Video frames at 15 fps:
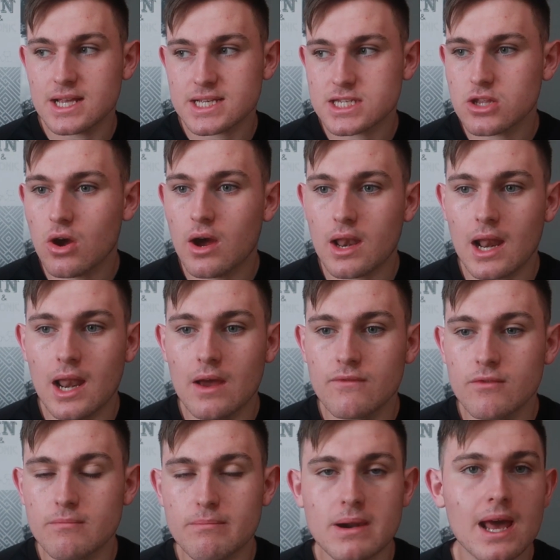that starting
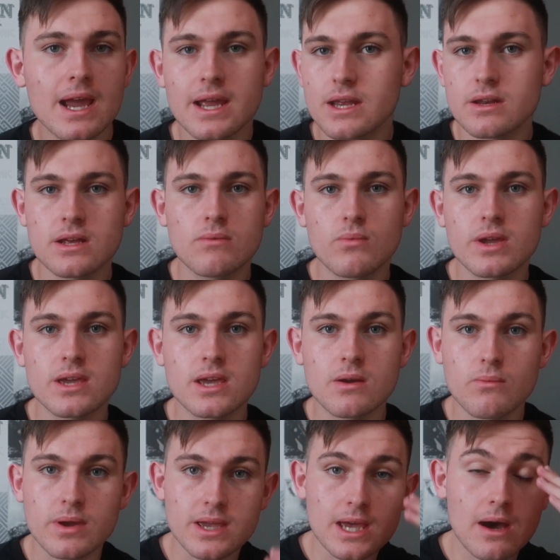11 playing week
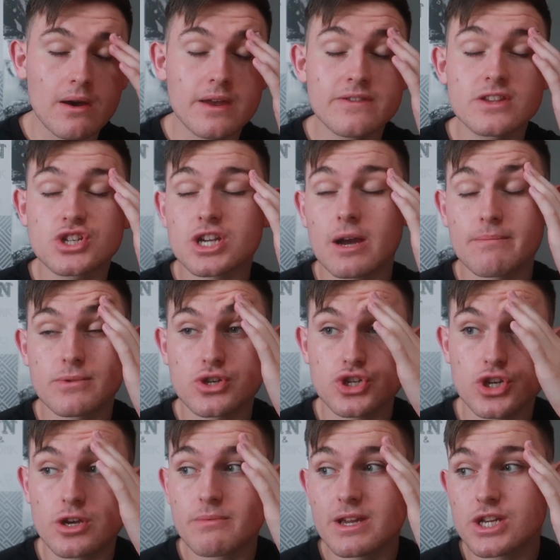in, week out in the
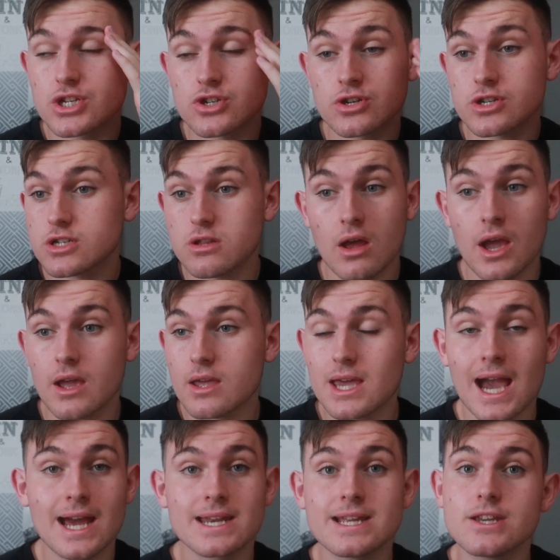championship. It's just like,
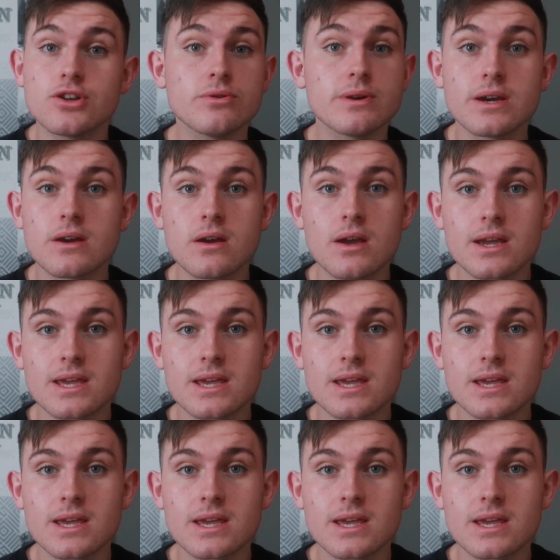can he do it?